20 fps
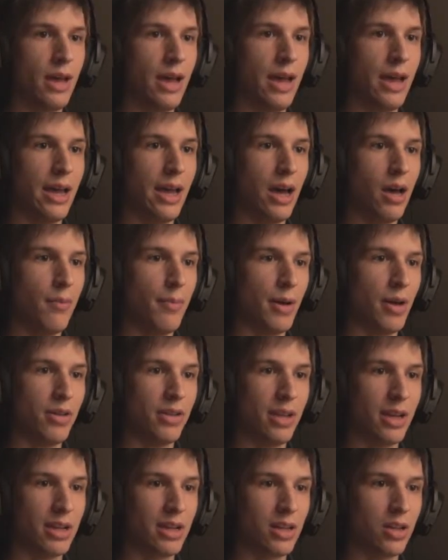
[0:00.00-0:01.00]
Hi, how
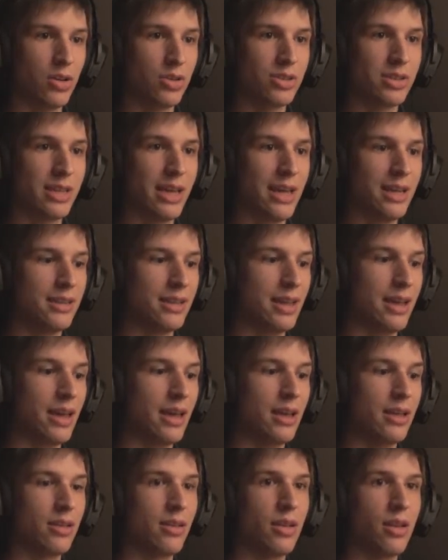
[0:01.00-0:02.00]
about I close that
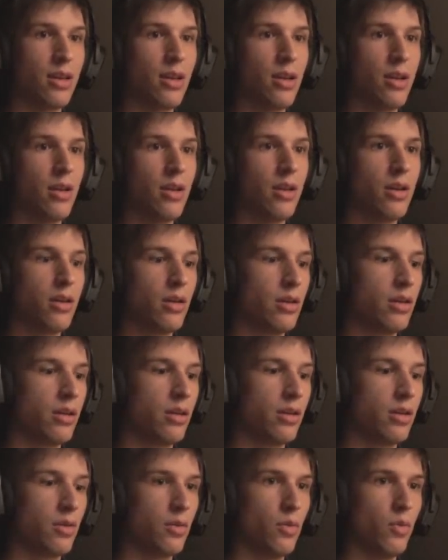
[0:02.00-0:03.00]
and...
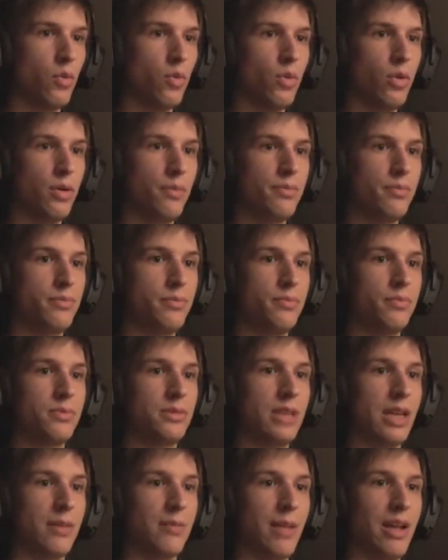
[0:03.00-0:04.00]
Whoop,
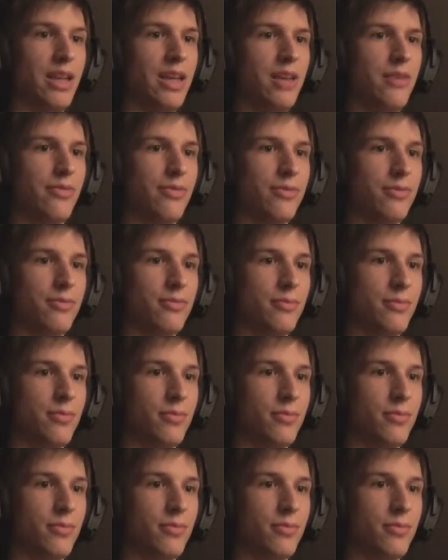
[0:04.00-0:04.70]
take my leave!